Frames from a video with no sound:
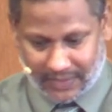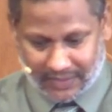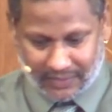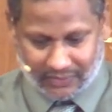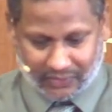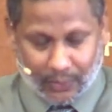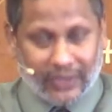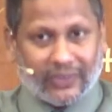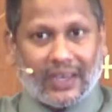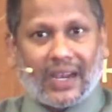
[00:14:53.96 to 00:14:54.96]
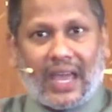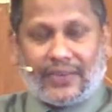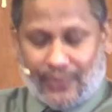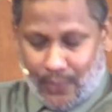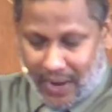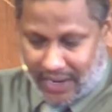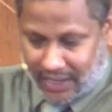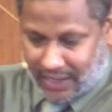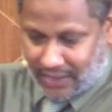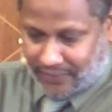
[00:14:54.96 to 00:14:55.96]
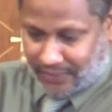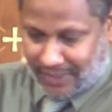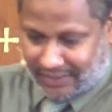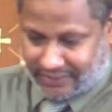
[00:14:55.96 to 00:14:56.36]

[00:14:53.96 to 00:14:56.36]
Squeezing life away from us.